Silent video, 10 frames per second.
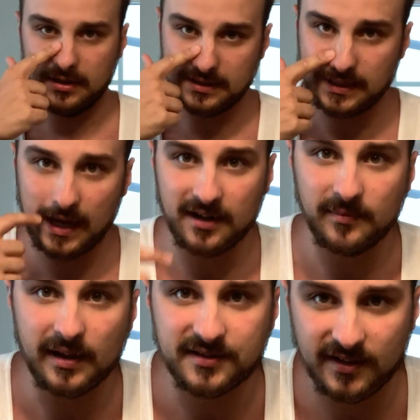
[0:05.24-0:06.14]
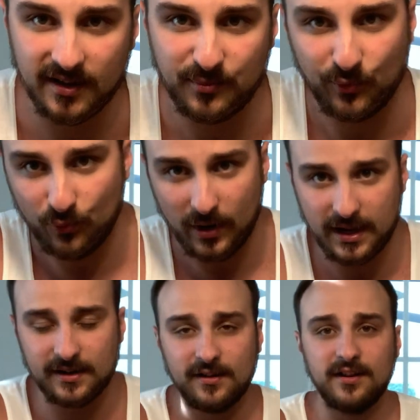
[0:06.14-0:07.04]
excited about something I've been
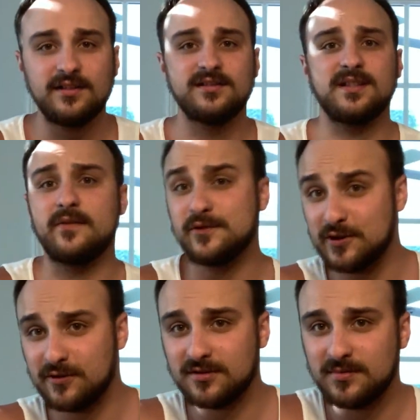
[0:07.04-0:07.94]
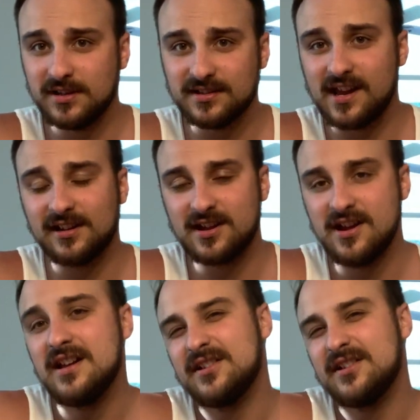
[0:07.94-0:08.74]
waiting on, 7 years to be exact.